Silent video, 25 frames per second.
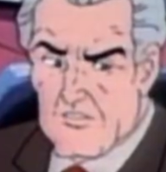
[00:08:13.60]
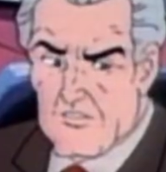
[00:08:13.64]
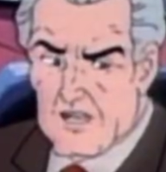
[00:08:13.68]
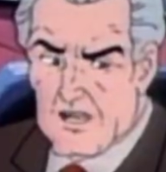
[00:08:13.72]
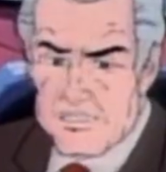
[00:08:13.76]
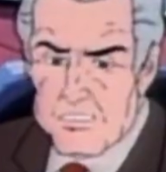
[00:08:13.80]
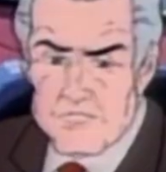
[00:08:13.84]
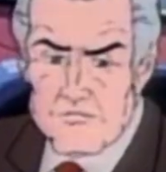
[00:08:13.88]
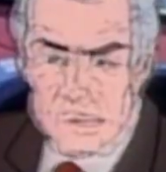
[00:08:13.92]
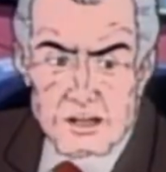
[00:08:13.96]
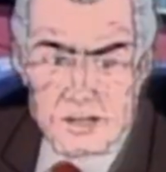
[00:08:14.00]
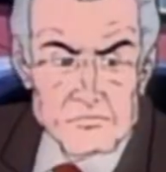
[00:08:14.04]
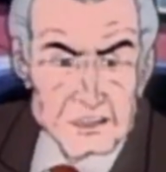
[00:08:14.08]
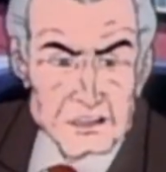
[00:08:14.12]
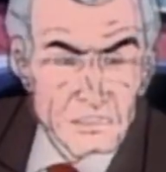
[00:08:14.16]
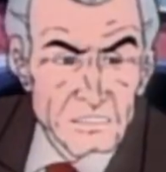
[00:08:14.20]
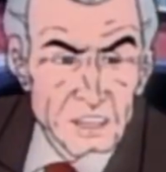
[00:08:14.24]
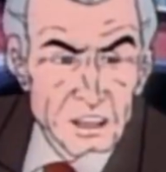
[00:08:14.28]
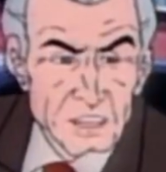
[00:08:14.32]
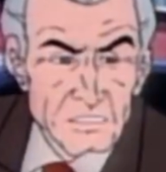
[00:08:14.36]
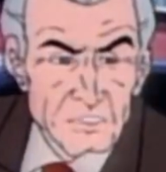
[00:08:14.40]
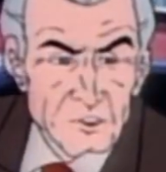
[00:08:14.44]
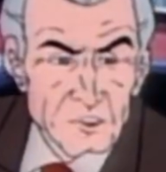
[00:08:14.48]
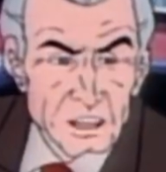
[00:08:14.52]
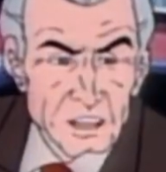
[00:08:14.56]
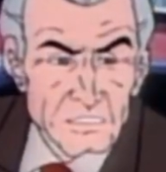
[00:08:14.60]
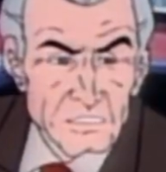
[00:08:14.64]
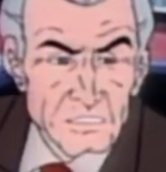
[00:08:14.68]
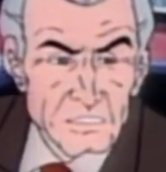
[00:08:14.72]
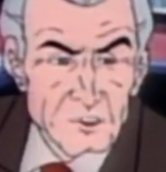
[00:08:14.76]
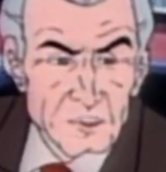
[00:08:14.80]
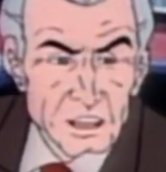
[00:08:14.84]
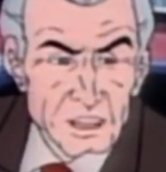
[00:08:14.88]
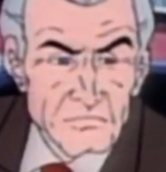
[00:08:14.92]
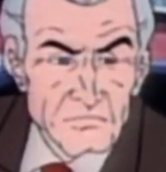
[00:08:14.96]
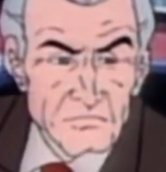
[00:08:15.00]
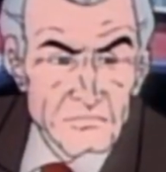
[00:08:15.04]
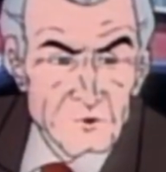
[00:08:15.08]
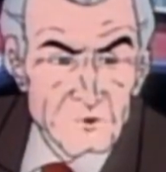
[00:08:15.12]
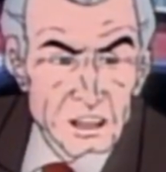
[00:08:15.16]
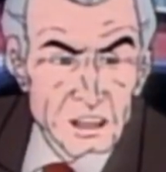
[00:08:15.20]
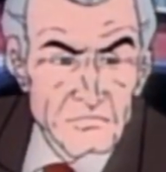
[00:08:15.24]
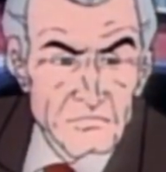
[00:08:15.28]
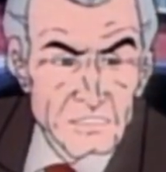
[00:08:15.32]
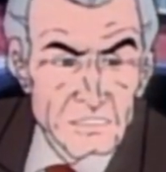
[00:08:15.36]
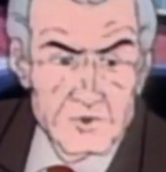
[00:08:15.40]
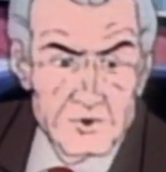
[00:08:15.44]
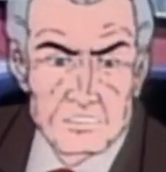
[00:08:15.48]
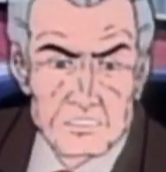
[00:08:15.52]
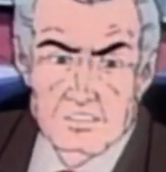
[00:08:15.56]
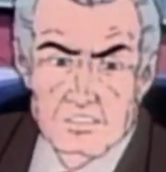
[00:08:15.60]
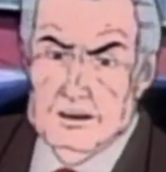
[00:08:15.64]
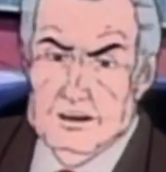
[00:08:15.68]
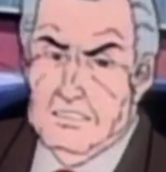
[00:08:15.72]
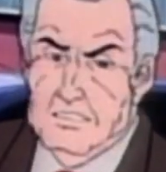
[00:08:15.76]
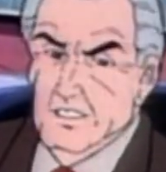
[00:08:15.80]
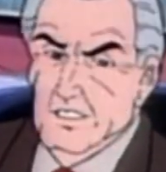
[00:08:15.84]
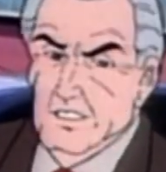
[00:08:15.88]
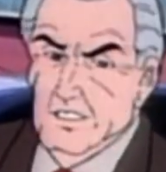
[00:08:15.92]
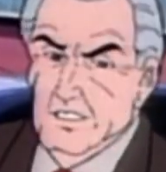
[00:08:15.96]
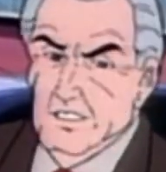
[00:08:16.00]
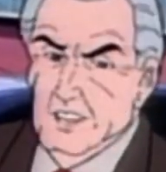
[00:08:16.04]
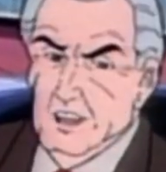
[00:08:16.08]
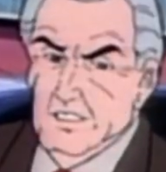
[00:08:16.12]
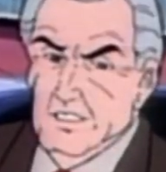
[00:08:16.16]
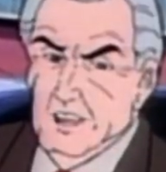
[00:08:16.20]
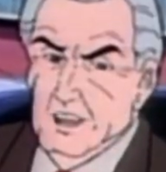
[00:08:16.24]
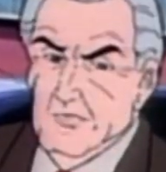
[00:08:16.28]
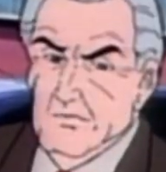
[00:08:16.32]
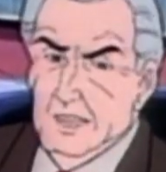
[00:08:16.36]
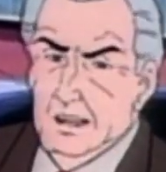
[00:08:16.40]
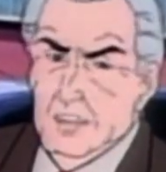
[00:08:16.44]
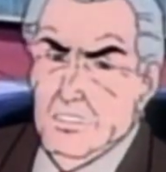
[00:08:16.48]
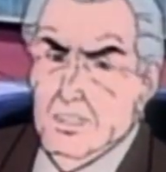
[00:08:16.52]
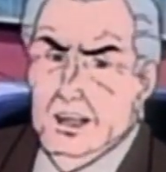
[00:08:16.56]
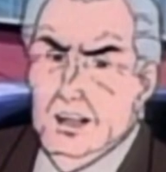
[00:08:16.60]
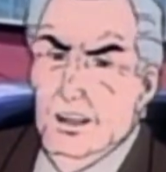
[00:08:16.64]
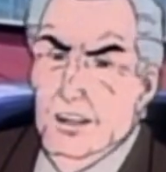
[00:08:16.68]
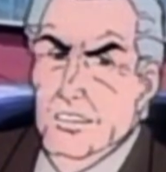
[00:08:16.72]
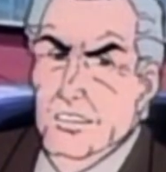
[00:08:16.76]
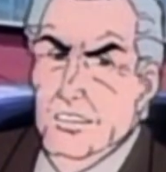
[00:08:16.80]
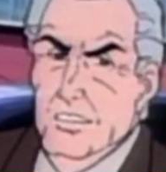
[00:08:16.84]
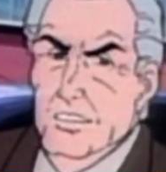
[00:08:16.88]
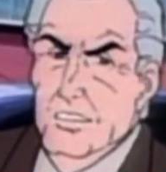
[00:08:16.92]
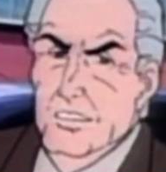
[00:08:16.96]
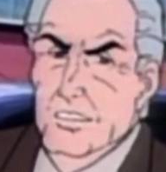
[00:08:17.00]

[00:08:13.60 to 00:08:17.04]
resulting from this cancerous crime wave could cost the company